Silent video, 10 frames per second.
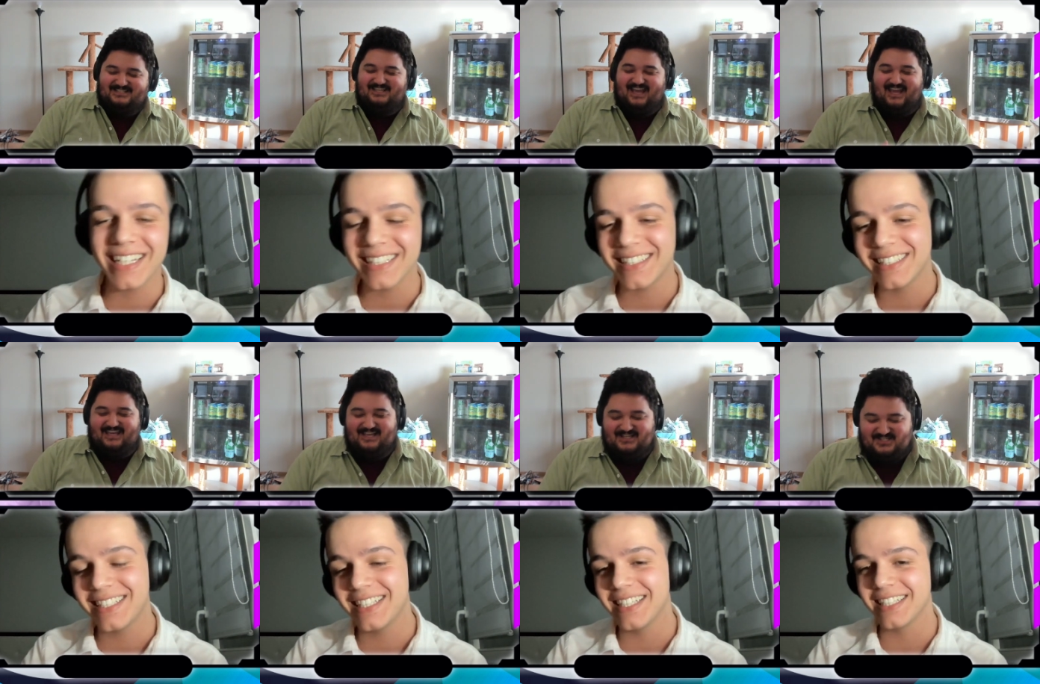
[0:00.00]
Speaker 1: get
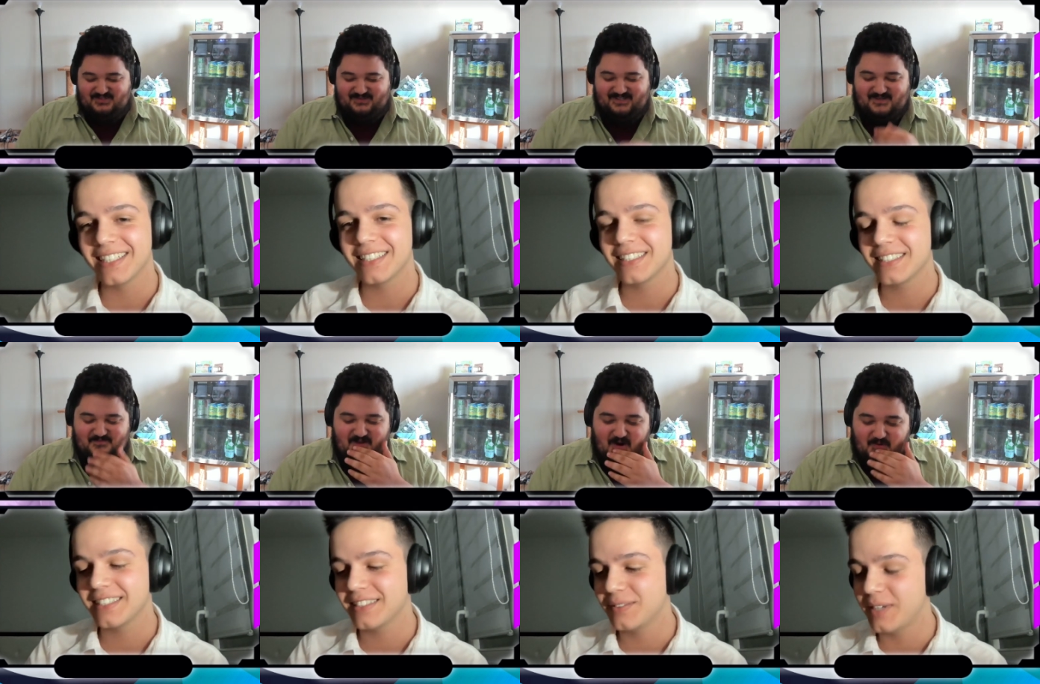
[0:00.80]
into it.
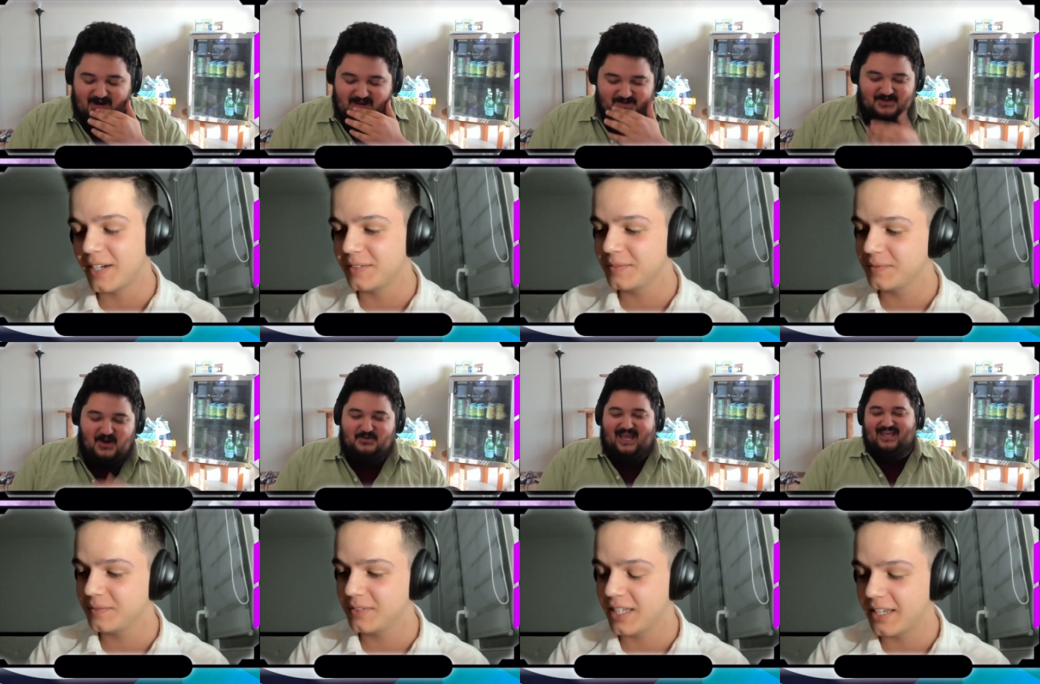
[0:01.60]
All right.
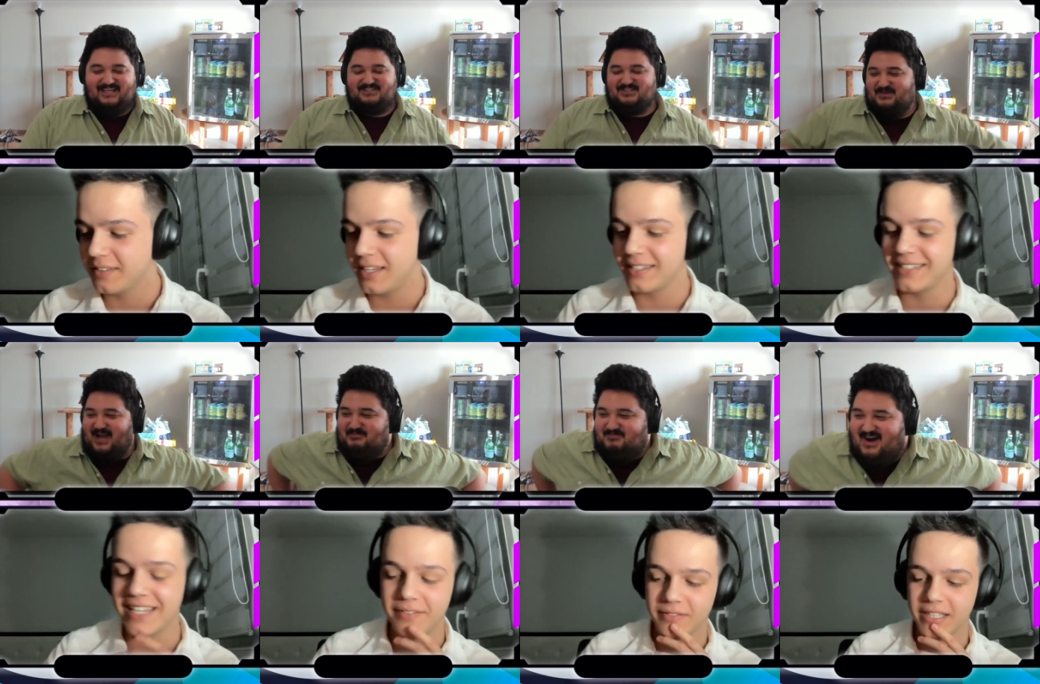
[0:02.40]
Okay. okay. so we
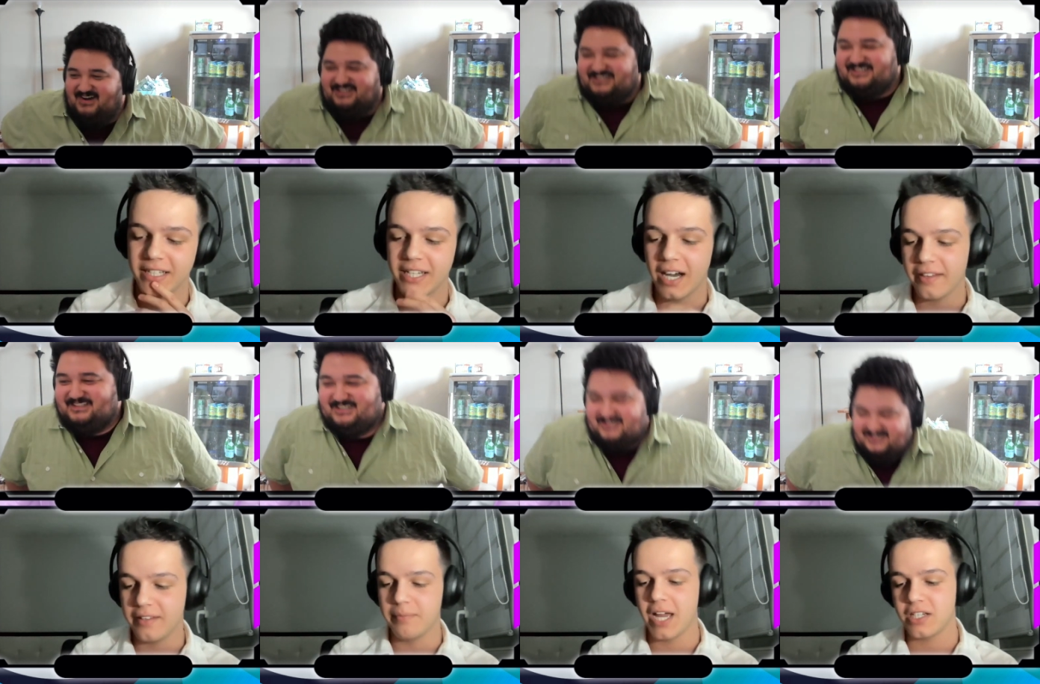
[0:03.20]
got Monk.
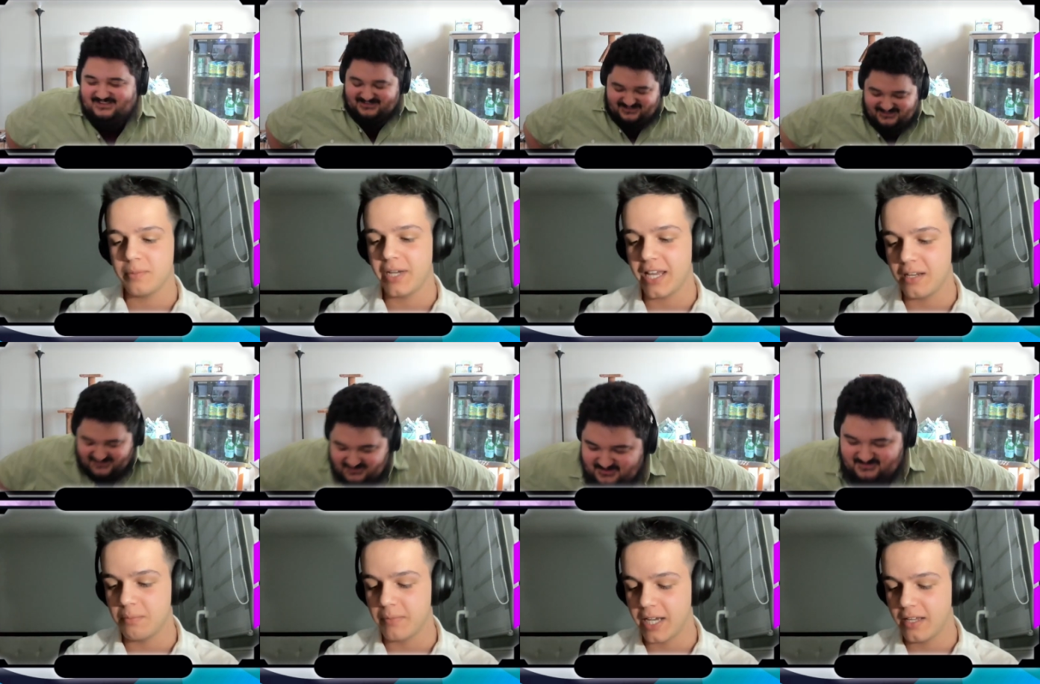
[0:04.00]
Not the matchup I had
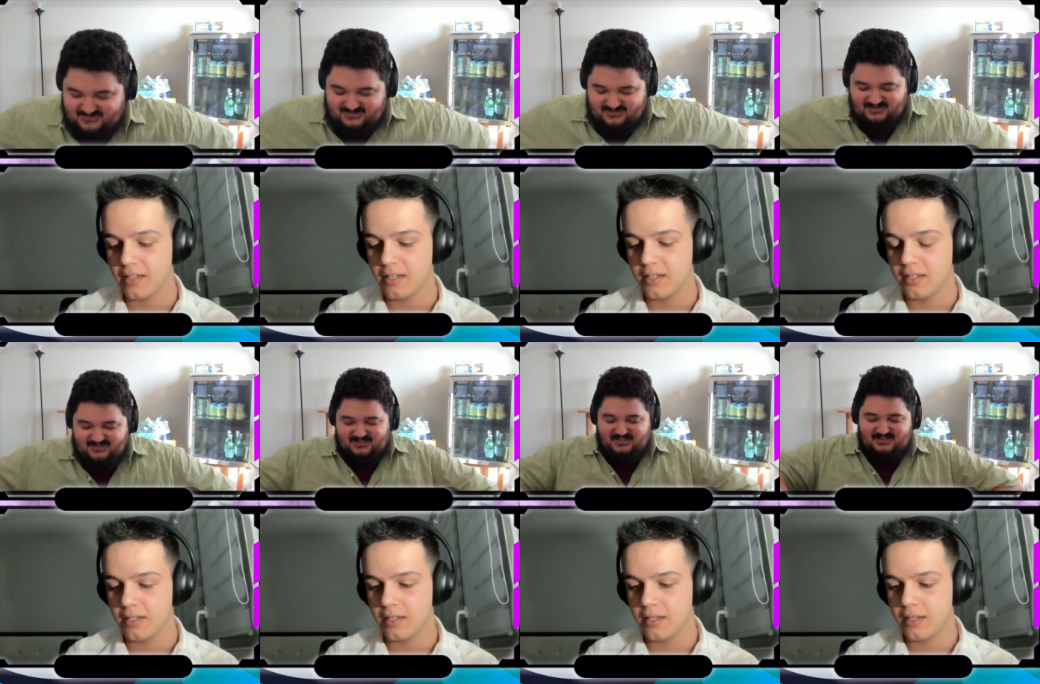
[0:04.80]
in mind.
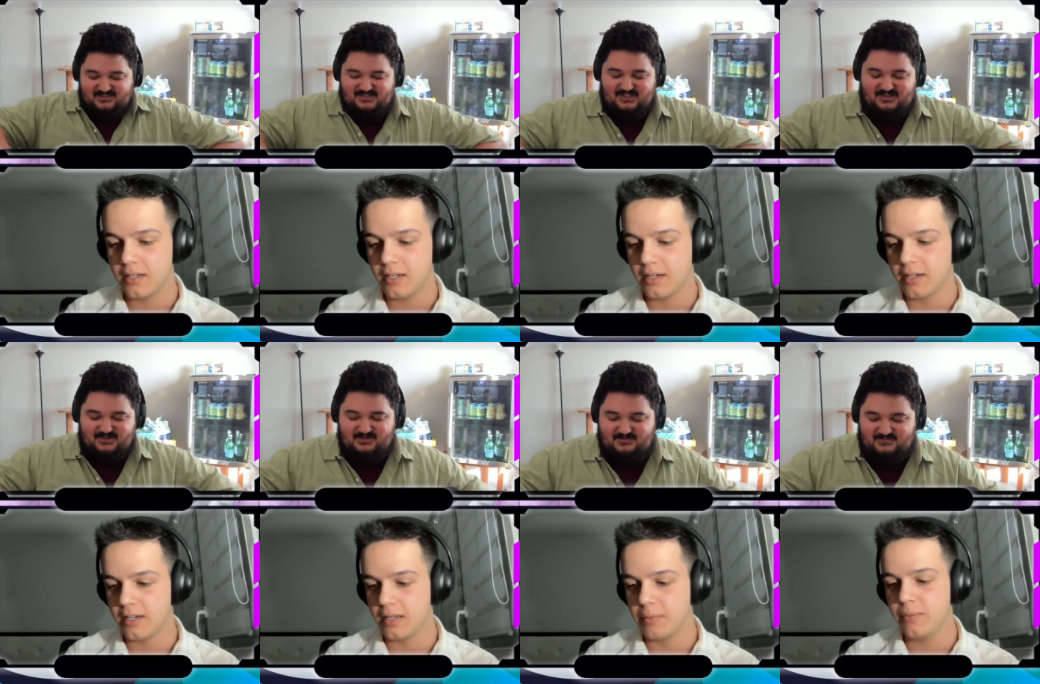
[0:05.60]
To...
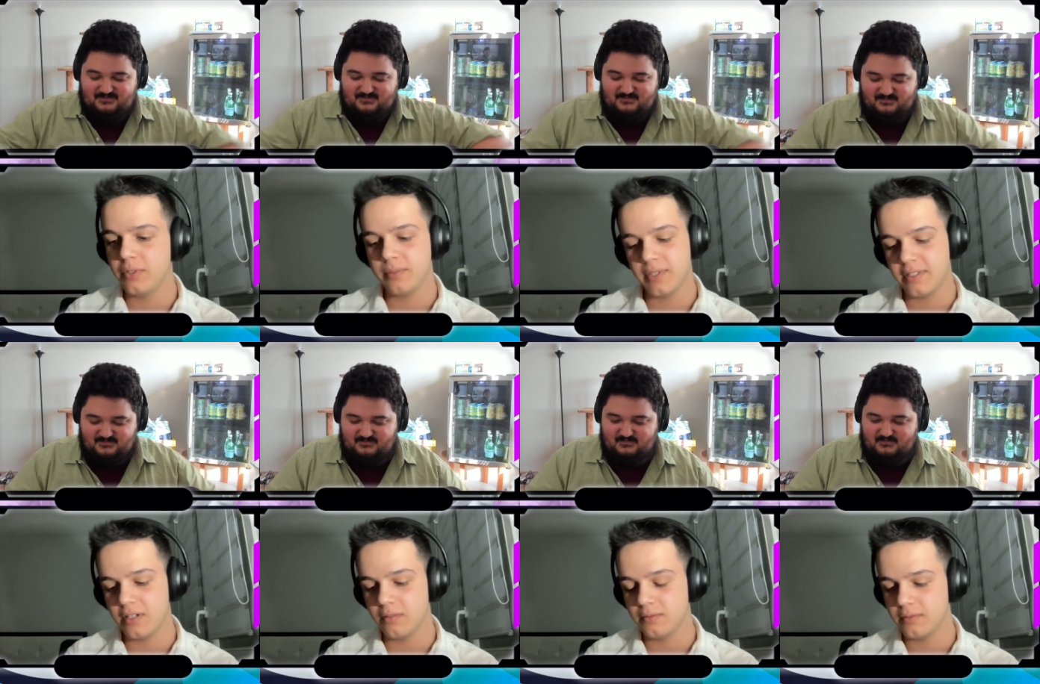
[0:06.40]
Uh, but it was, but
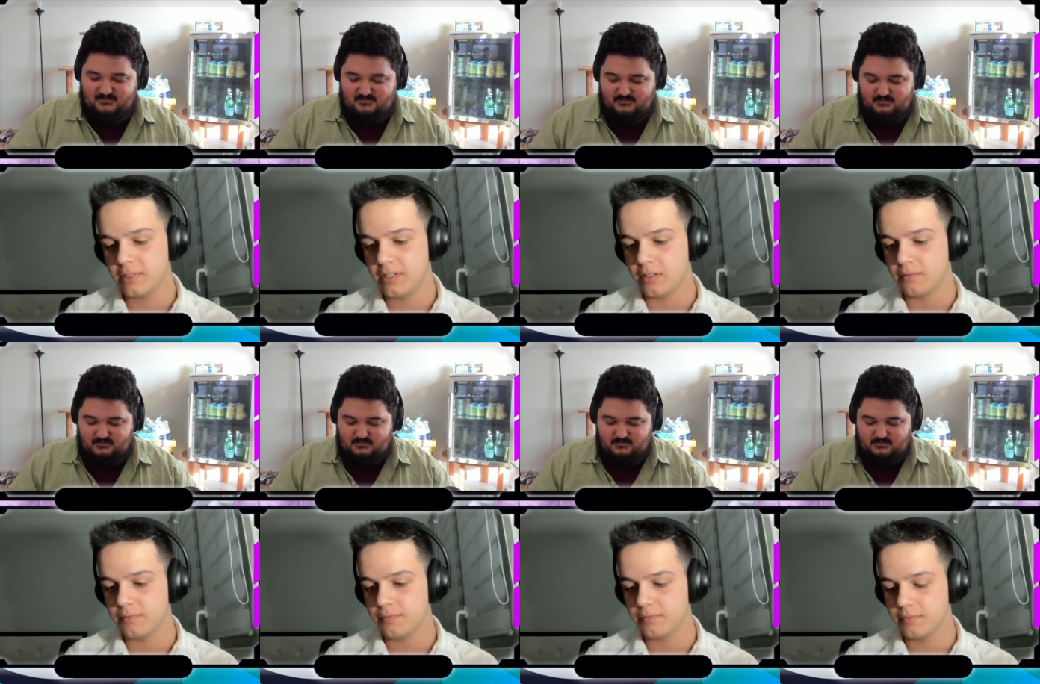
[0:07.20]
still, still,
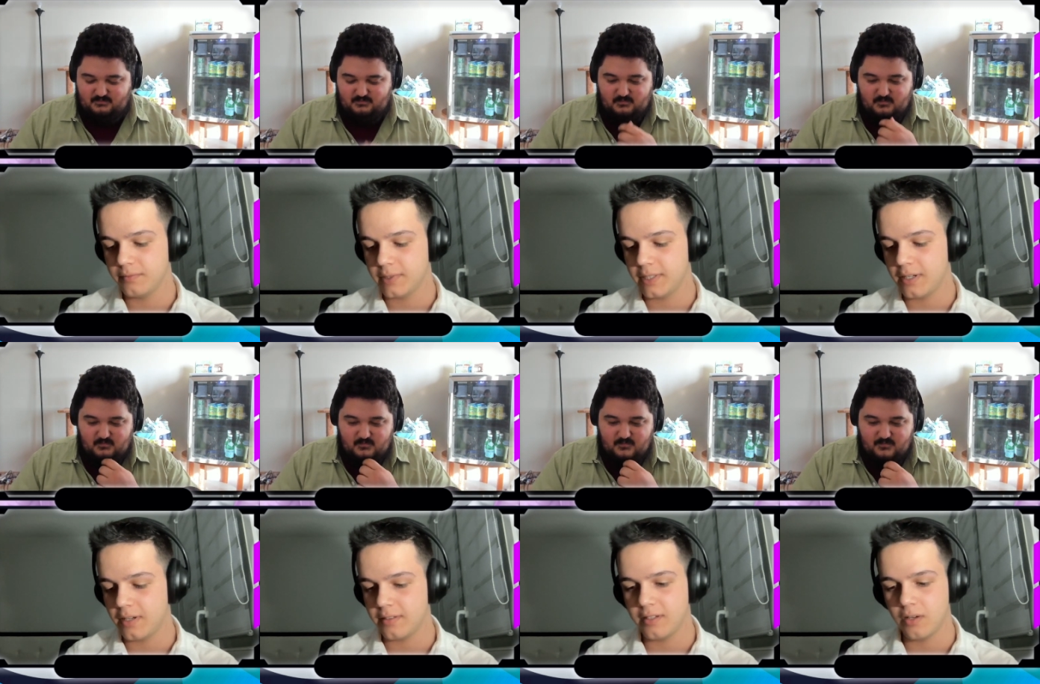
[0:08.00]
it's
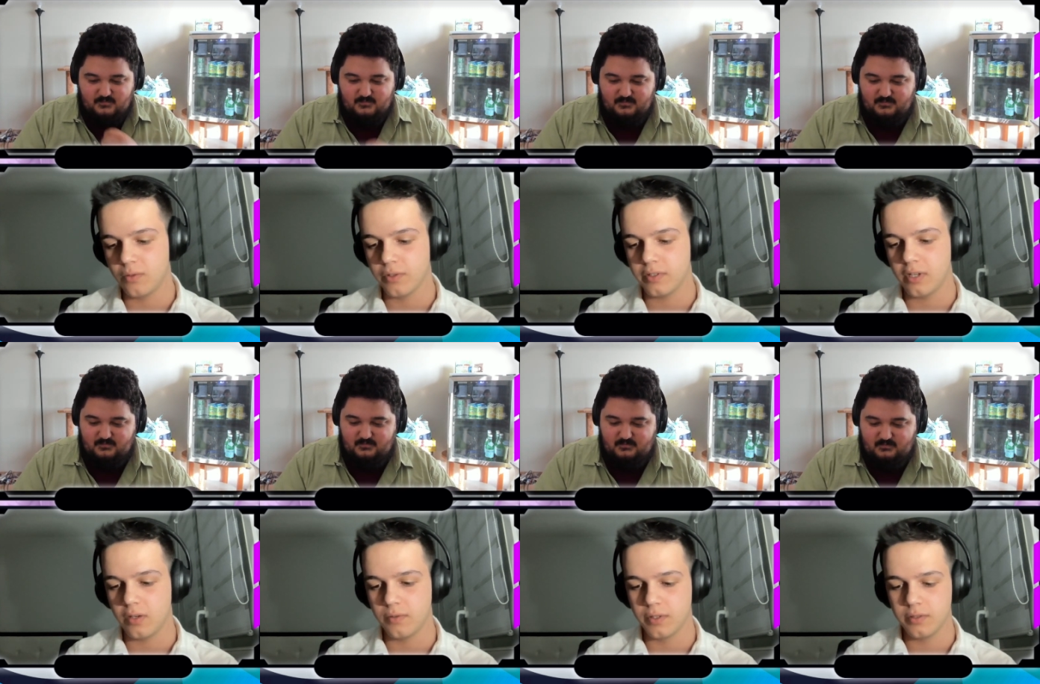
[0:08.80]
not, it's not over. It's
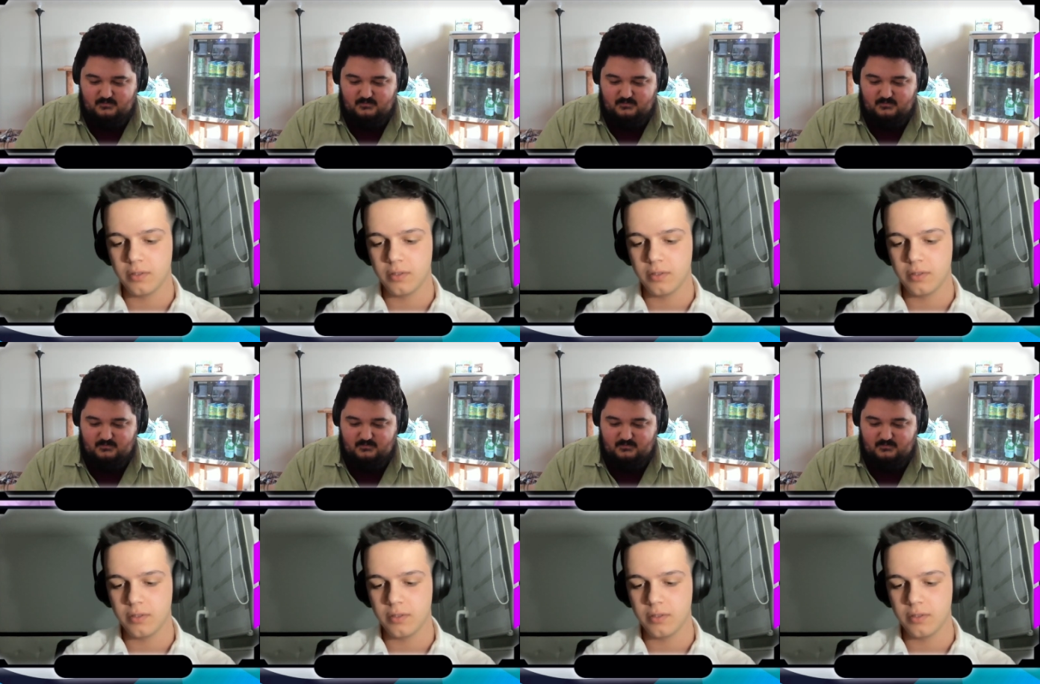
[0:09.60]
not over.